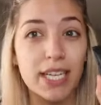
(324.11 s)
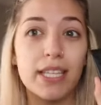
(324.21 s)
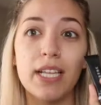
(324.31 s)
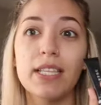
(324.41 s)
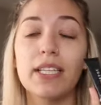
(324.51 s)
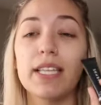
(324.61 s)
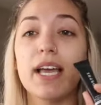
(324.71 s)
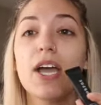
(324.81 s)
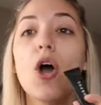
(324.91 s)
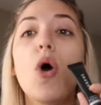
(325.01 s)
I think that
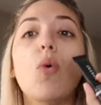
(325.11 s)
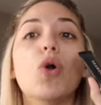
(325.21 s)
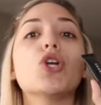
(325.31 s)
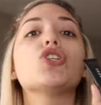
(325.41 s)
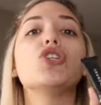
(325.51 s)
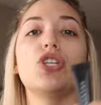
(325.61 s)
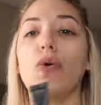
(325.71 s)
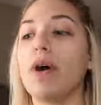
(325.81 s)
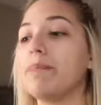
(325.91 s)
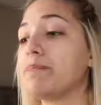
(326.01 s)
they worked so
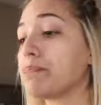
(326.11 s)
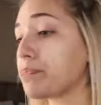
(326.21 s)
well.